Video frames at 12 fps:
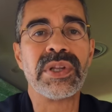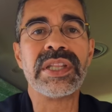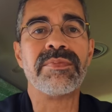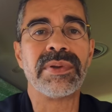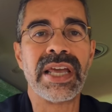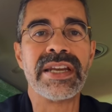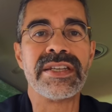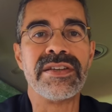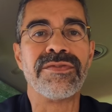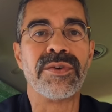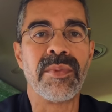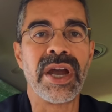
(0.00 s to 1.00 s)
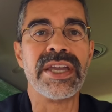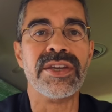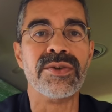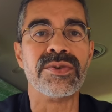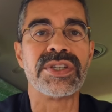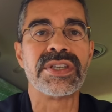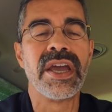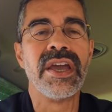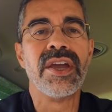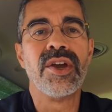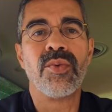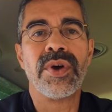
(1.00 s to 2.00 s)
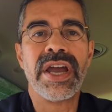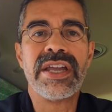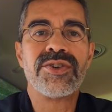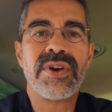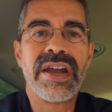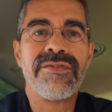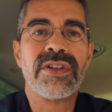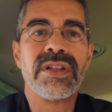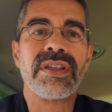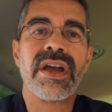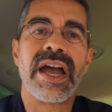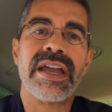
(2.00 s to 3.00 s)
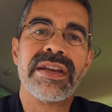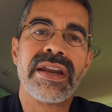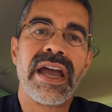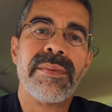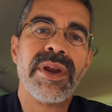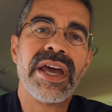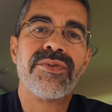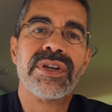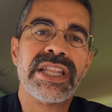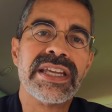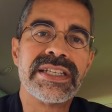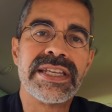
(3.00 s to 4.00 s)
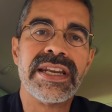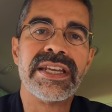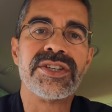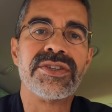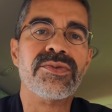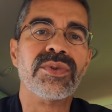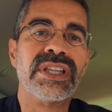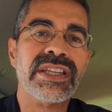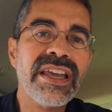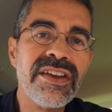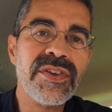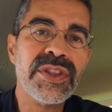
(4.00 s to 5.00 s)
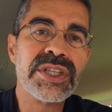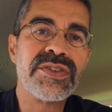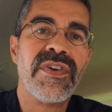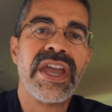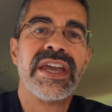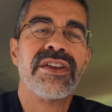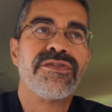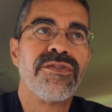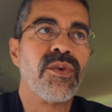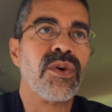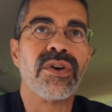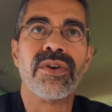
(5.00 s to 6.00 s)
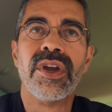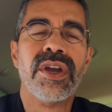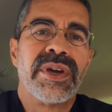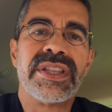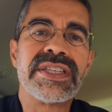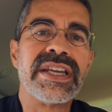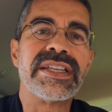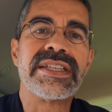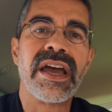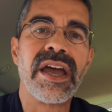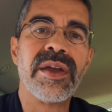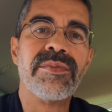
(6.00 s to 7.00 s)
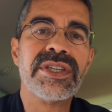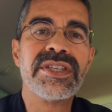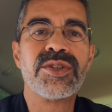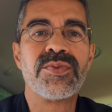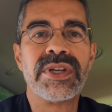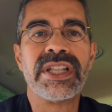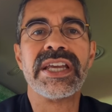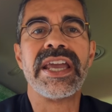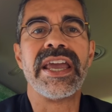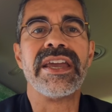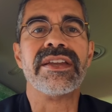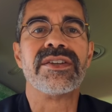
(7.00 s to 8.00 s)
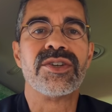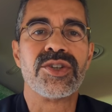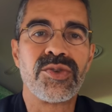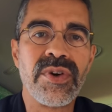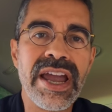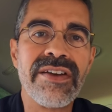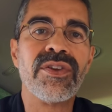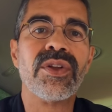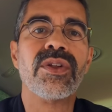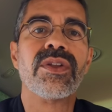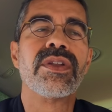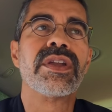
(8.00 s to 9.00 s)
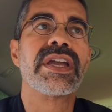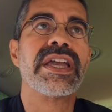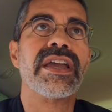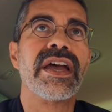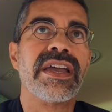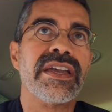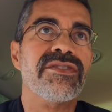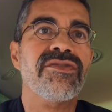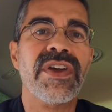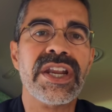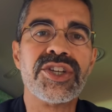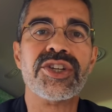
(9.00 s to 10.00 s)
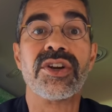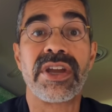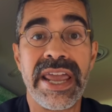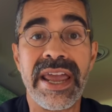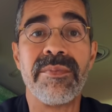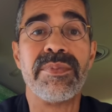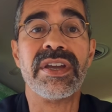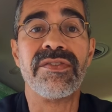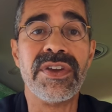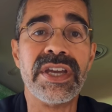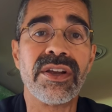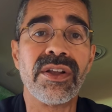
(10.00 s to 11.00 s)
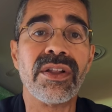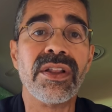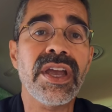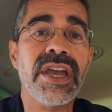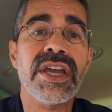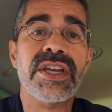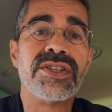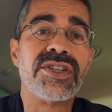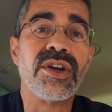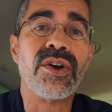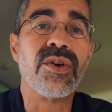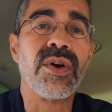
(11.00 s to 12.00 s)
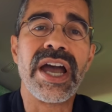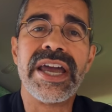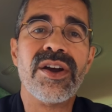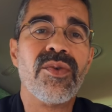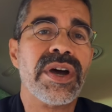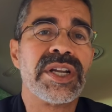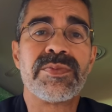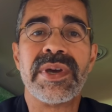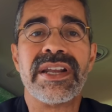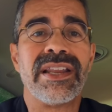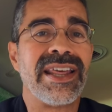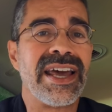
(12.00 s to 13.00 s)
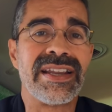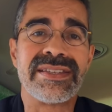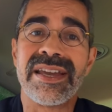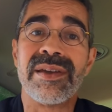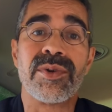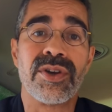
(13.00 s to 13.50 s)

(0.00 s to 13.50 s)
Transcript: really plenty for my use. When I travel, I, am not really intending to live in this van for months at a time. This is really a travel uh, adventure camping vehicle, so I don't want to spend a lot of time